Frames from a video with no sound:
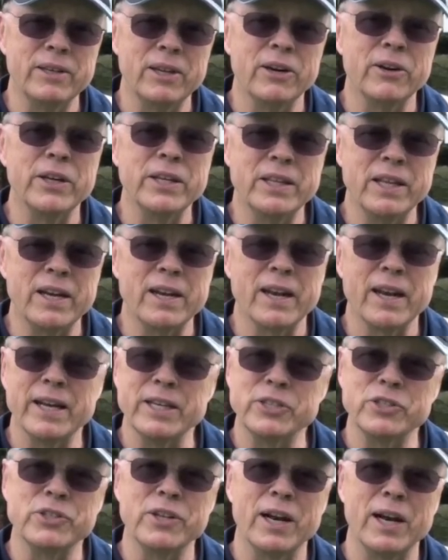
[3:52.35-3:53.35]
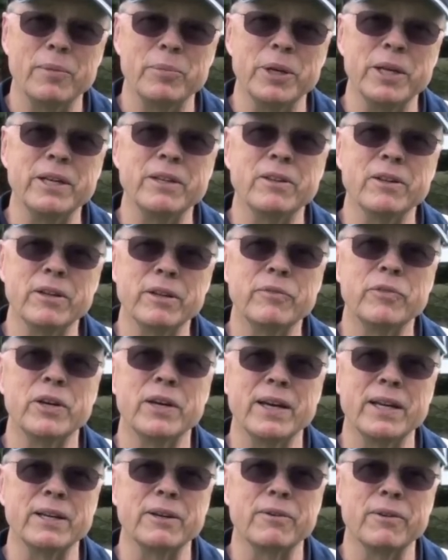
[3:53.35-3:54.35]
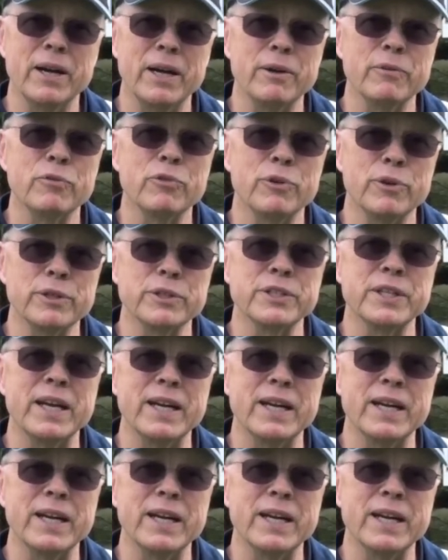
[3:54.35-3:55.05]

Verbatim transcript: you know he did a nice job and he delivered on the ground for us